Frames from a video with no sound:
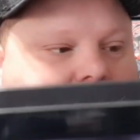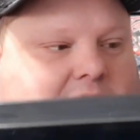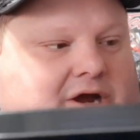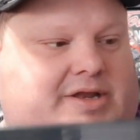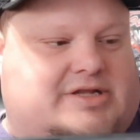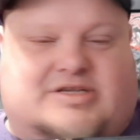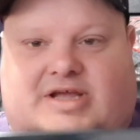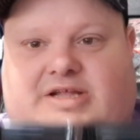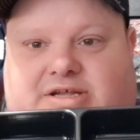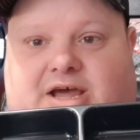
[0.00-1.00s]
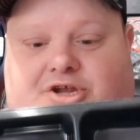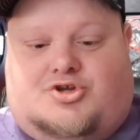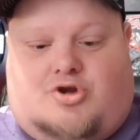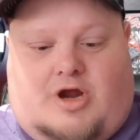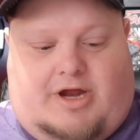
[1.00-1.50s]
but it's a nice
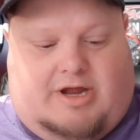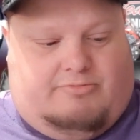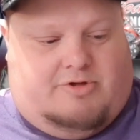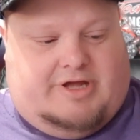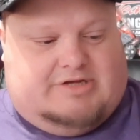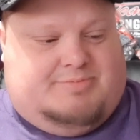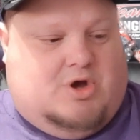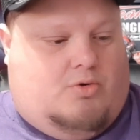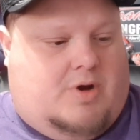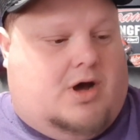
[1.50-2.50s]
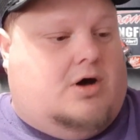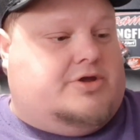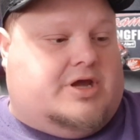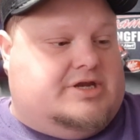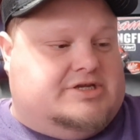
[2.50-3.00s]
tray. It really is built well.
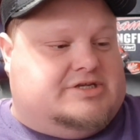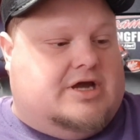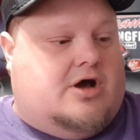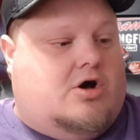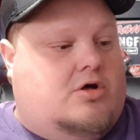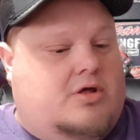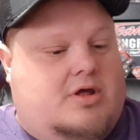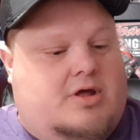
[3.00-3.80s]
You can just tell.